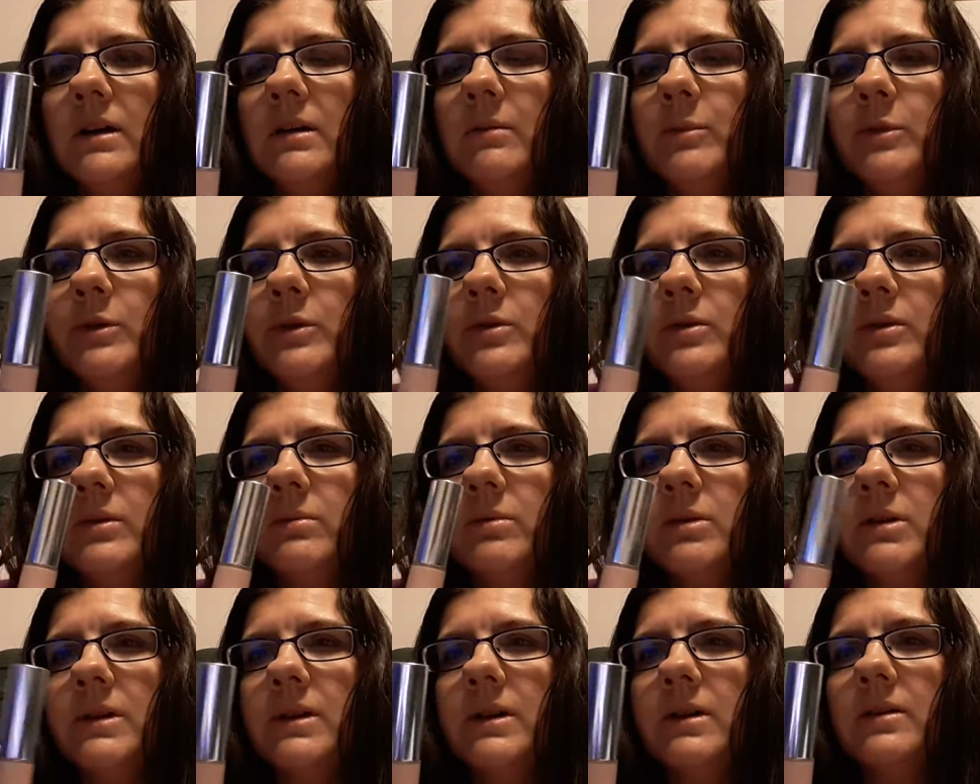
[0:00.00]
with all the
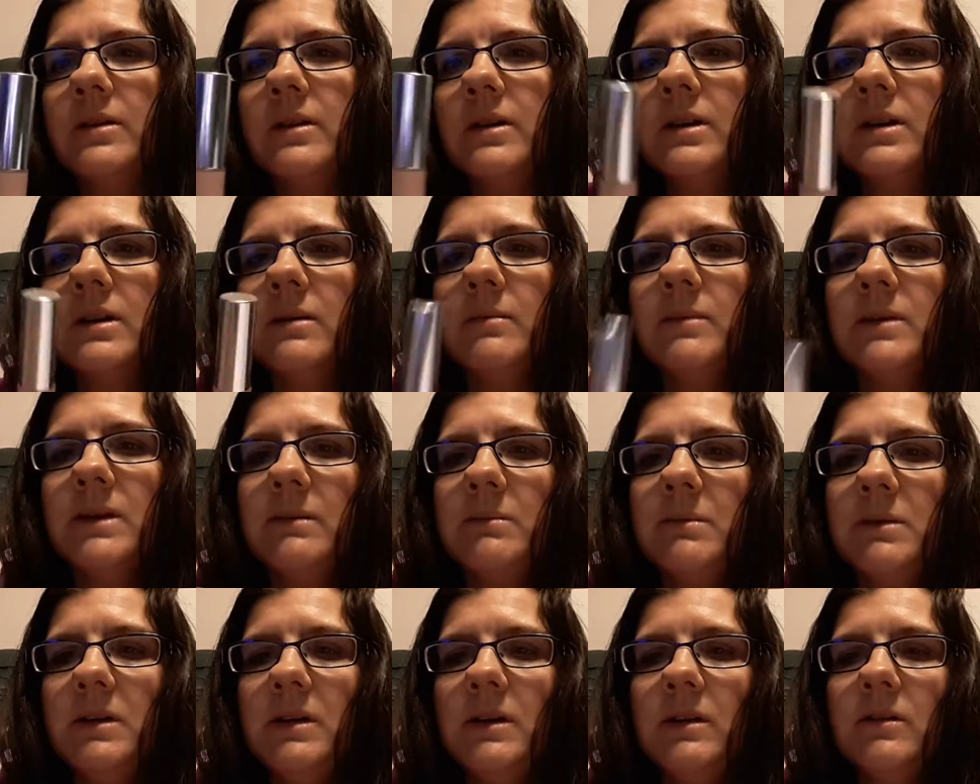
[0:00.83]
product that comes
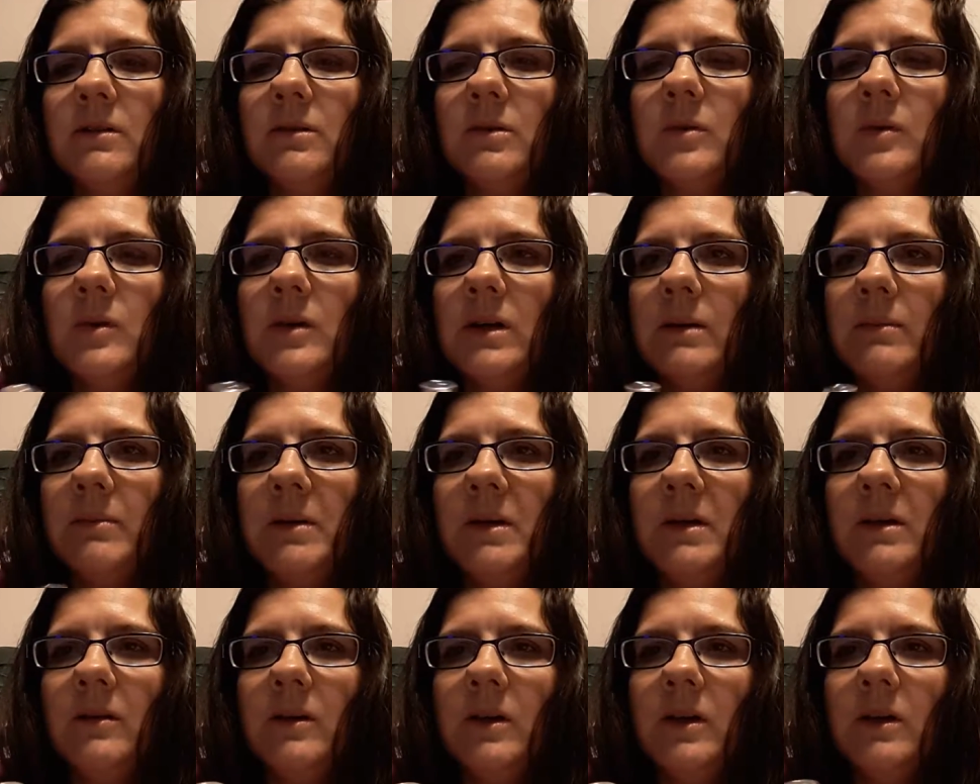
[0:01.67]
up and gets caught up
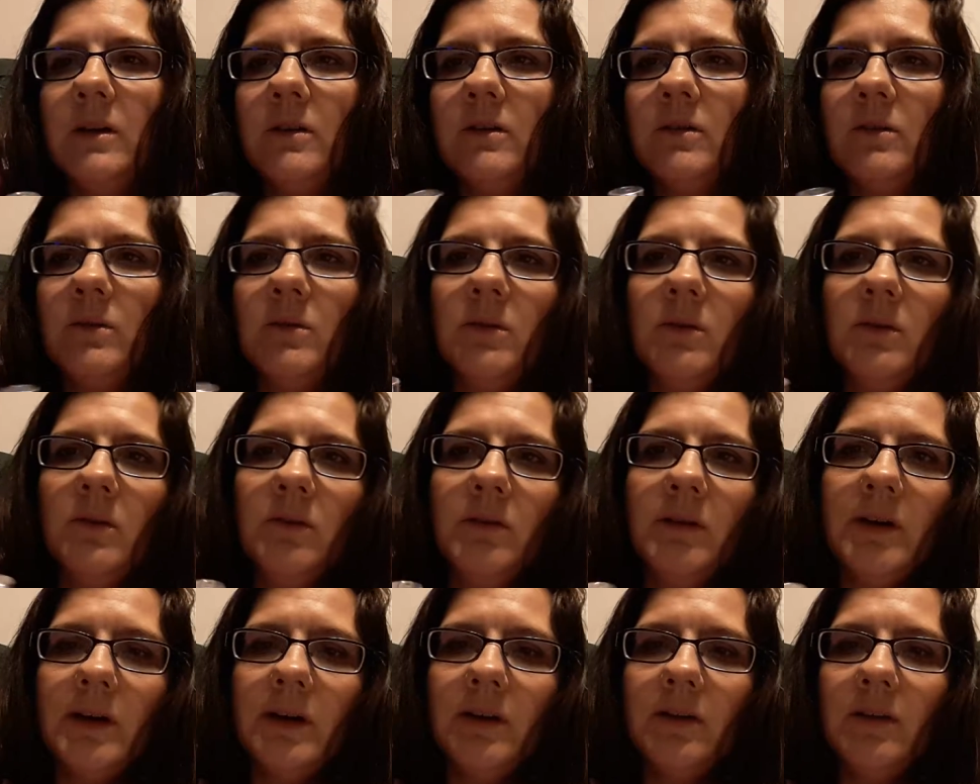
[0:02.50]
here and gets caught
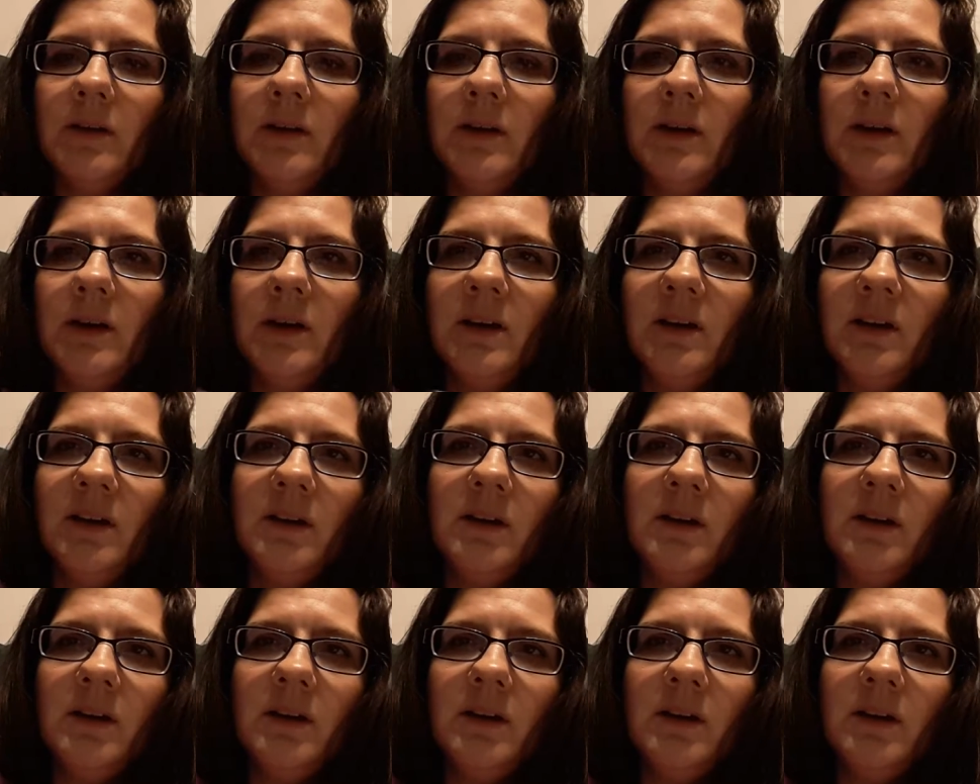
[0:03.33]
around there.